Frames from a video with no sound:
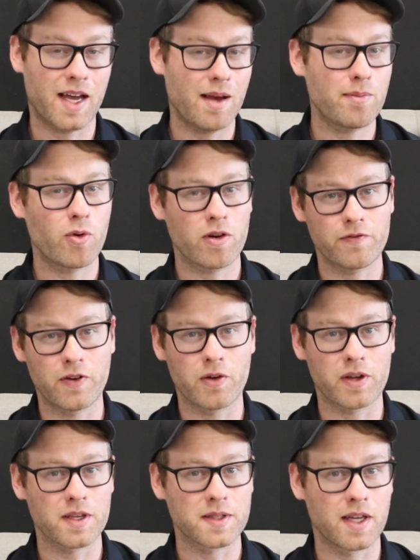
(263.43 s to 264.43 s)
I'm more
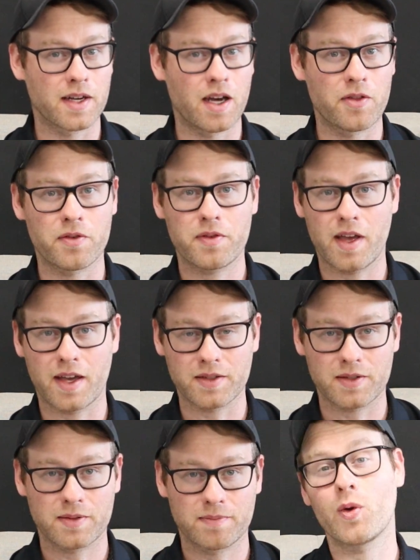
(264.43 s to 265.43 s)
focused on other things.